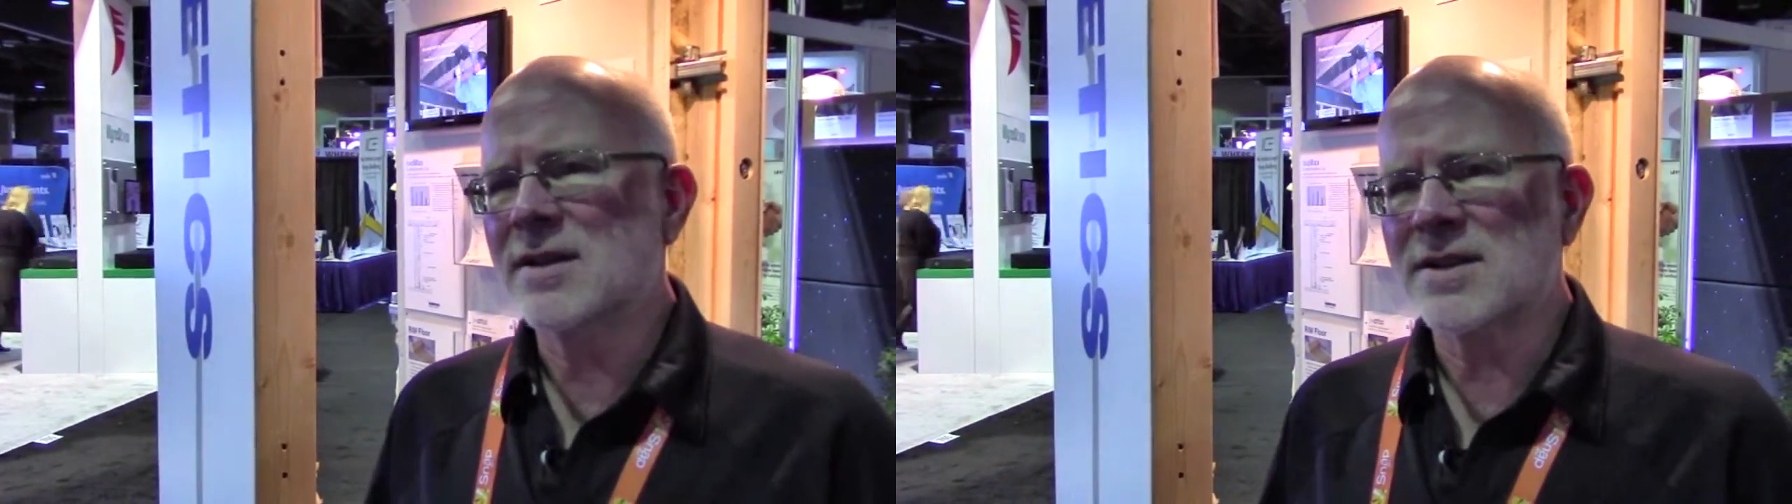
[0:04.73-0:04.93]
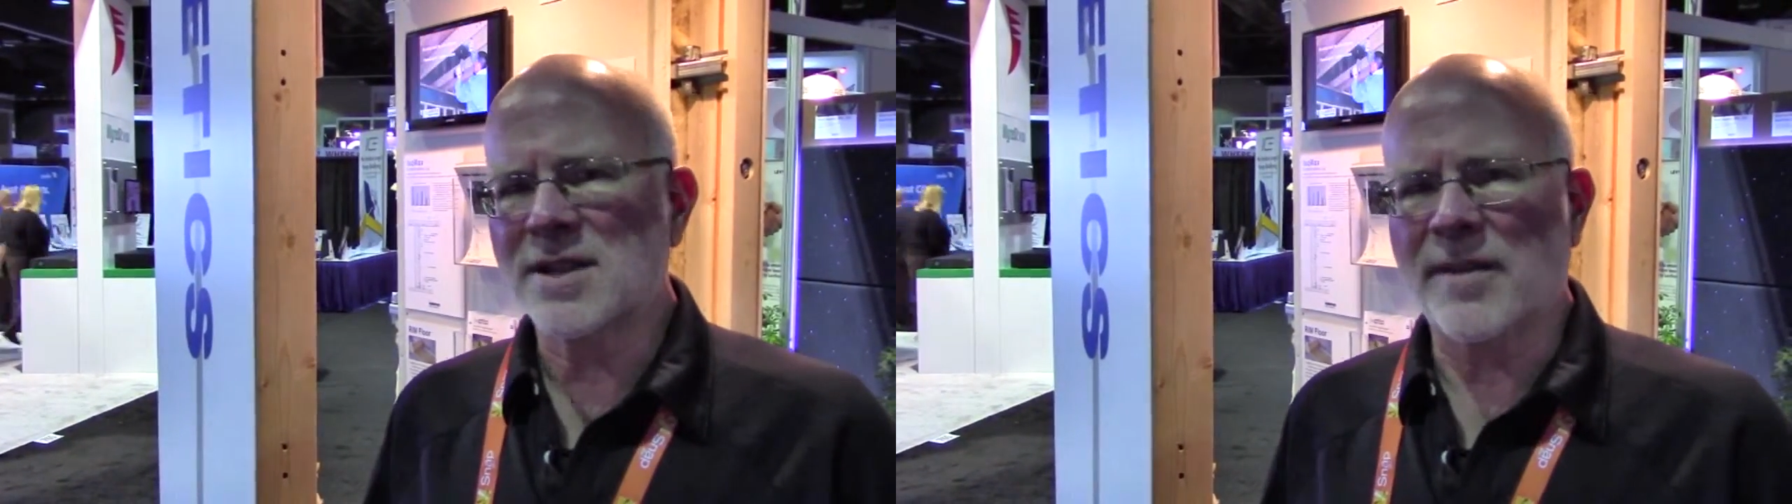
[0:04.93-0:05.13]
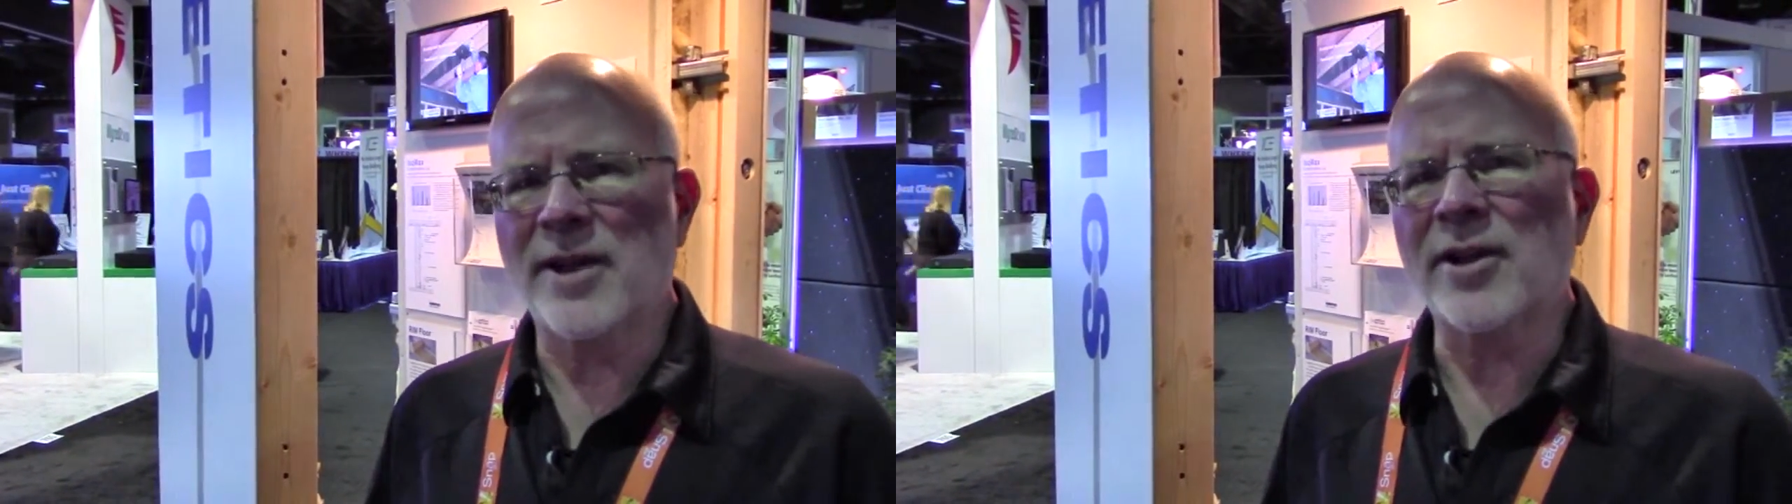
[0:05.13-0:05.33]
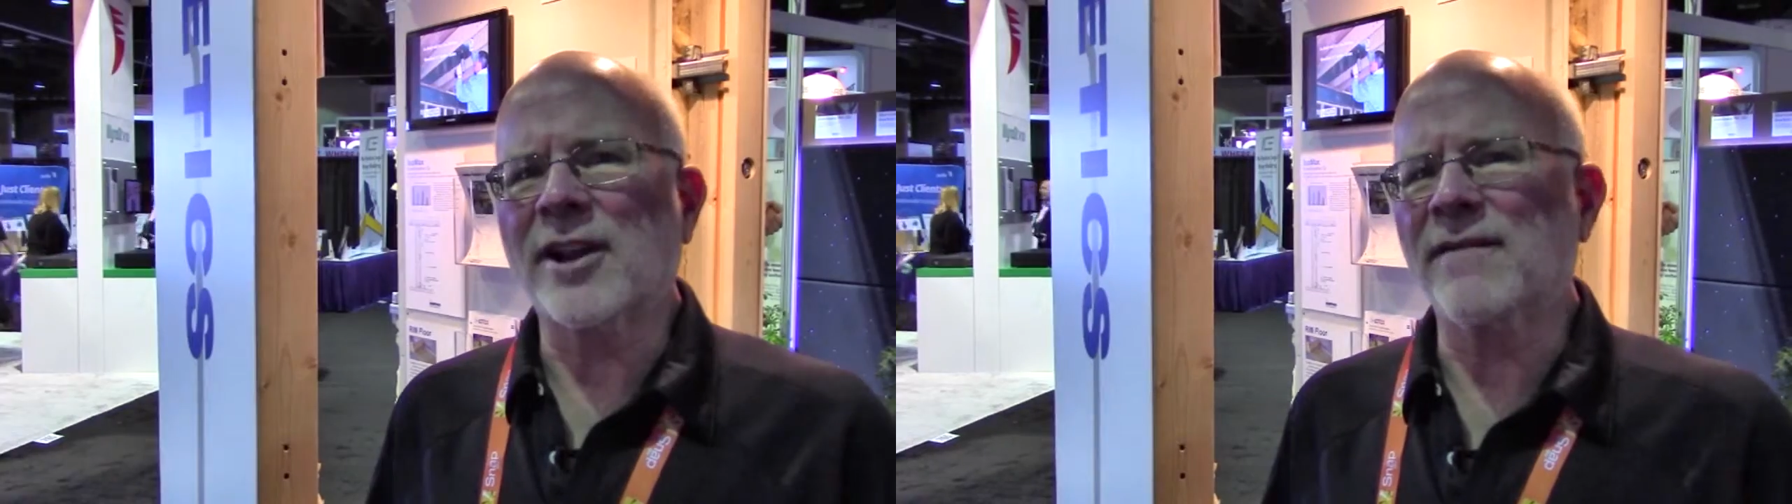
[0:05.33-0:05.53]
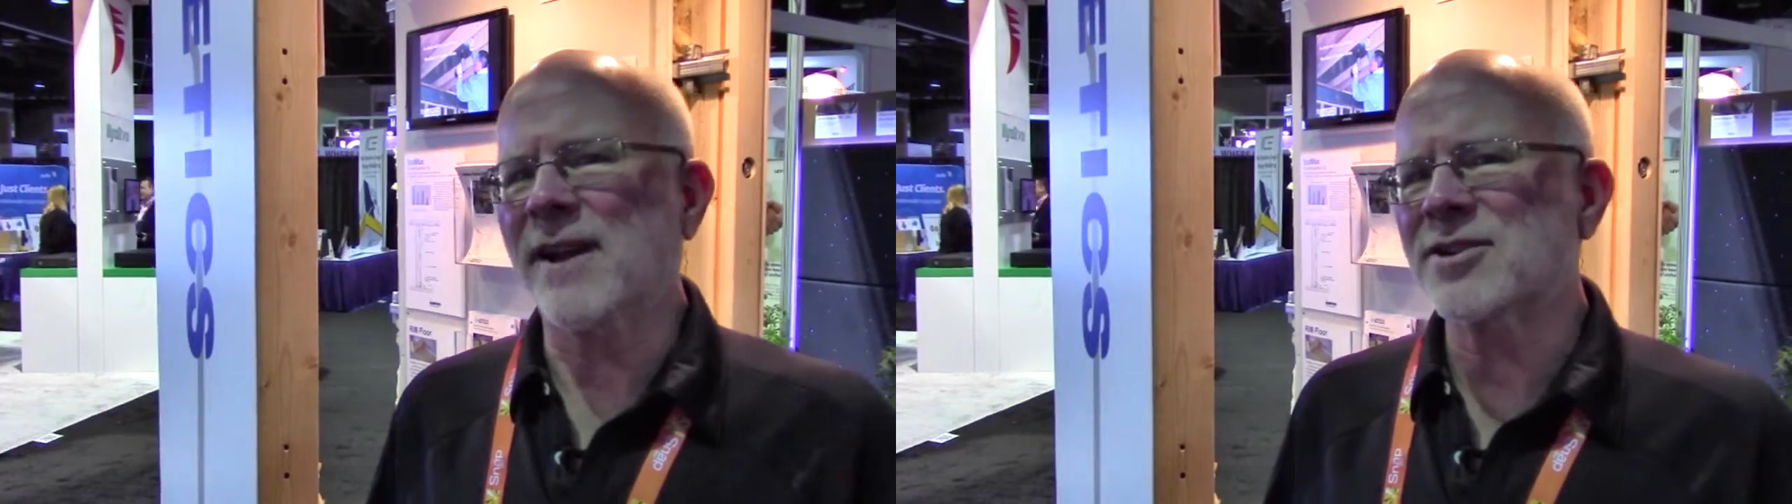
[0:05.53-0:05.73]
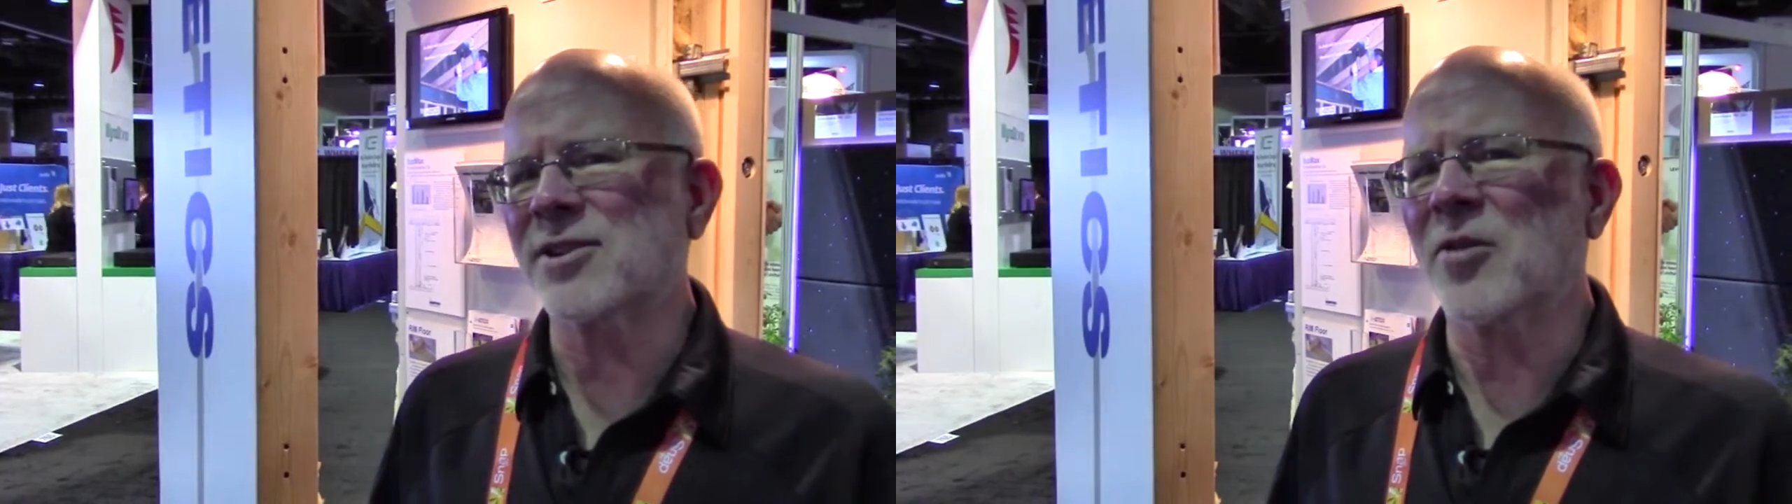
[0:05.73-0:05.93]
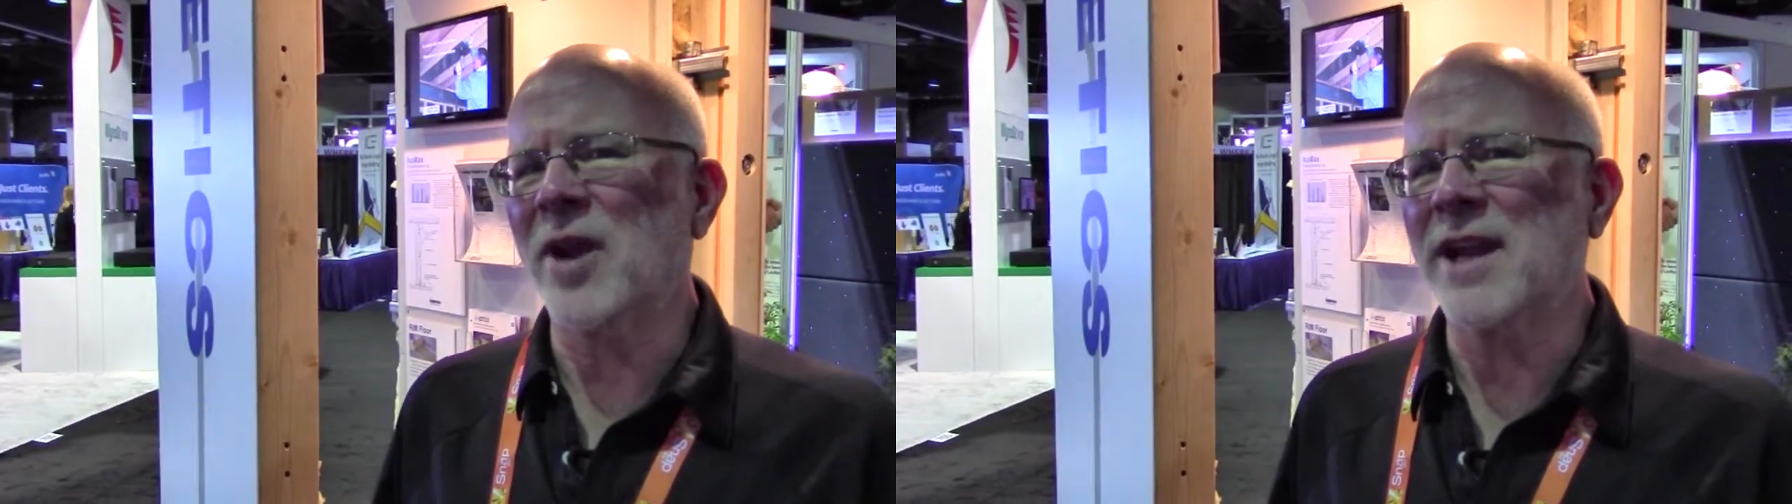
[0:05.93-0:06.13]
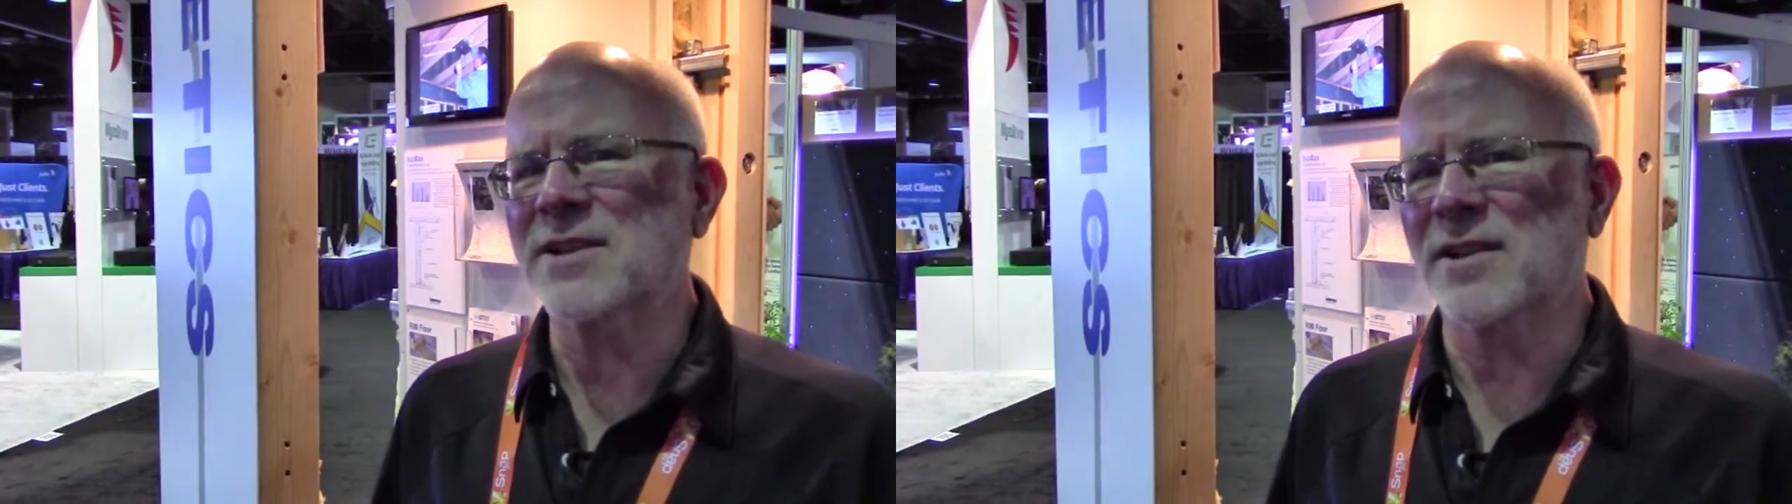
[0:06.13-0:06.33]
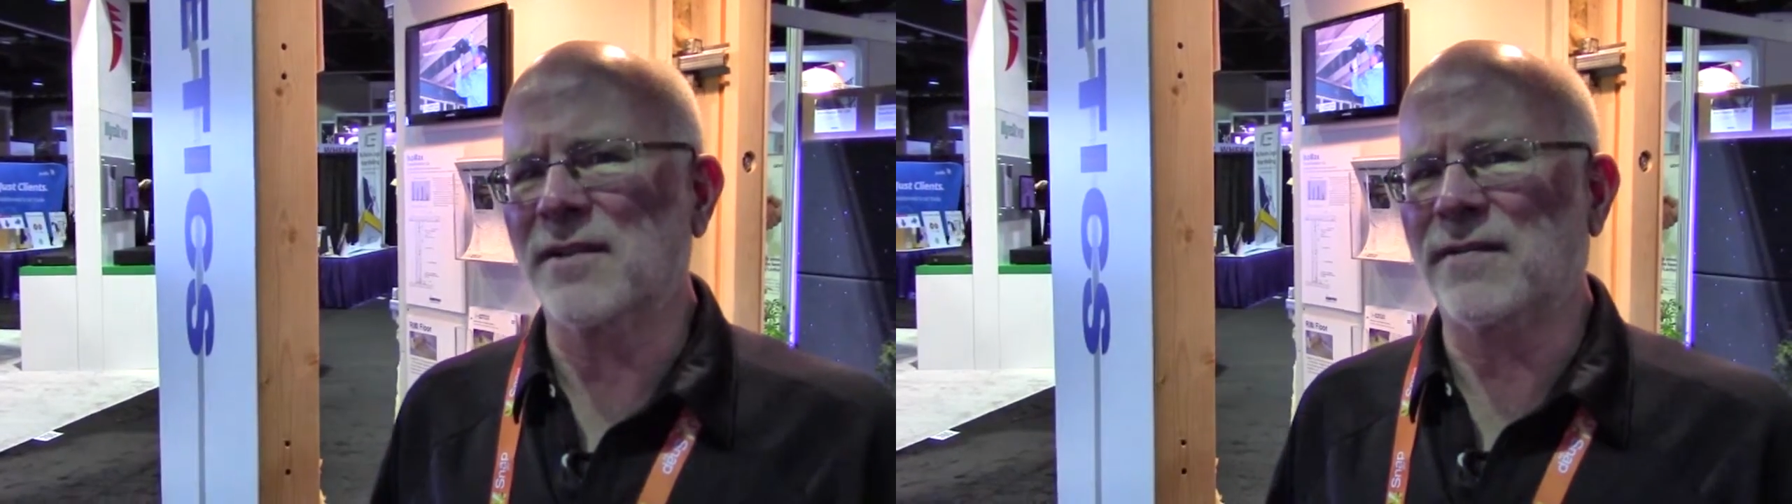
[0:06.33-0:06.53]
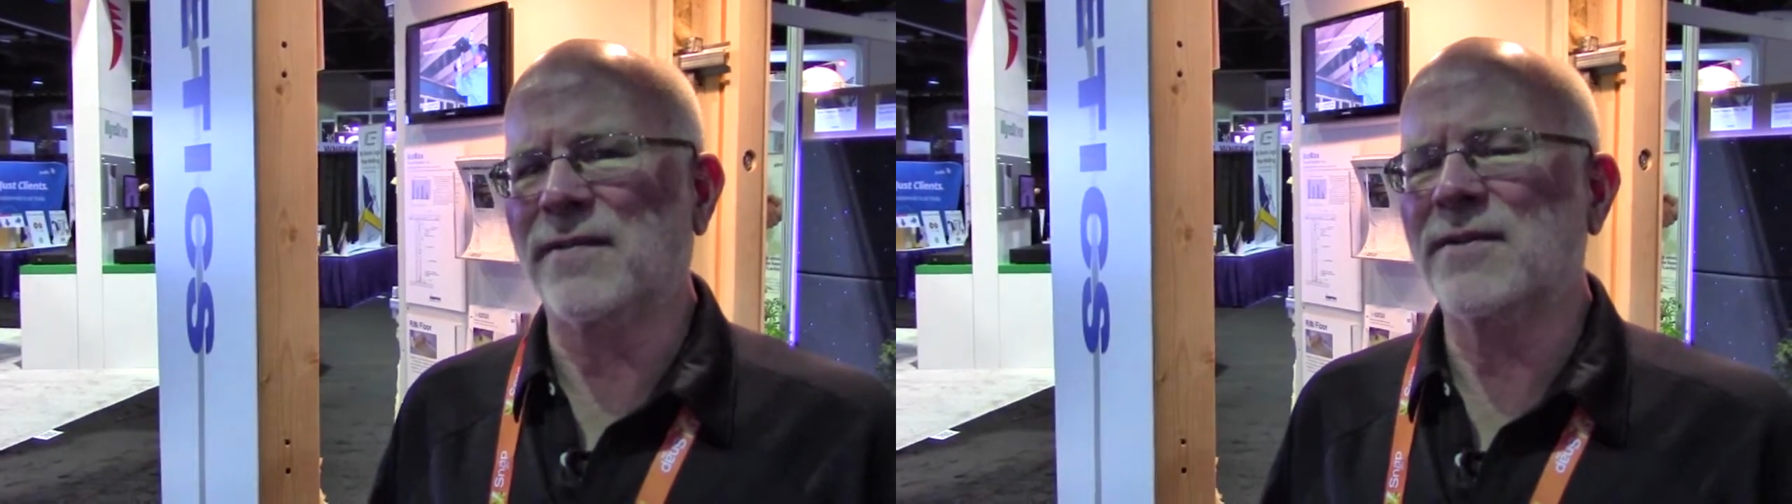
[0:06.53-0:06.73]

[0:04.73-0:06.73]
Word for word: some other conventional ways of